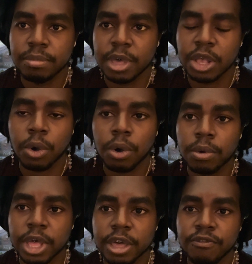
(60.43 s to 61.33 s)
at all,
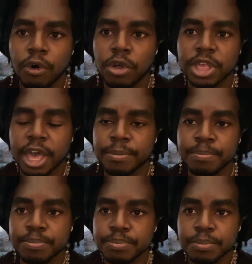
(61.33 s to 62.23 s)
like of all
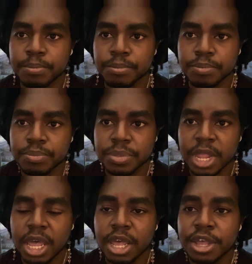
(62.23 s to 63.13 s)
time.
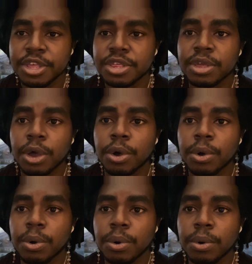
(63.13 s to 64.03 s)

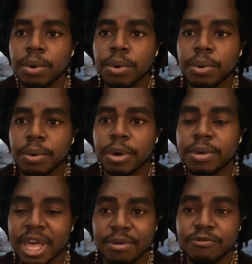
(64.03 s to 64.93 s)
So
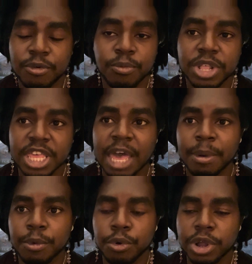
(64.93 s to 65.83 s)
like from when the
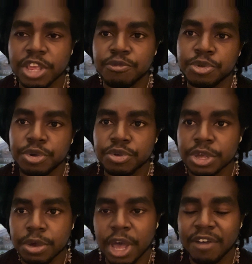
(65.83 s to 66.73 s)
time I'm recording this from 2 years
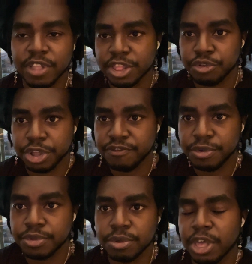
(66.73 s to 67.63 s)
ago, I have like 30
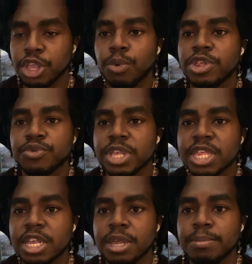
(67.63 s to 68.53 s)
views. So like no one's really
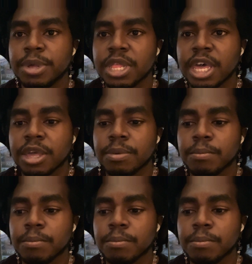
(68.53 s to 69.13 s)
seen it, but like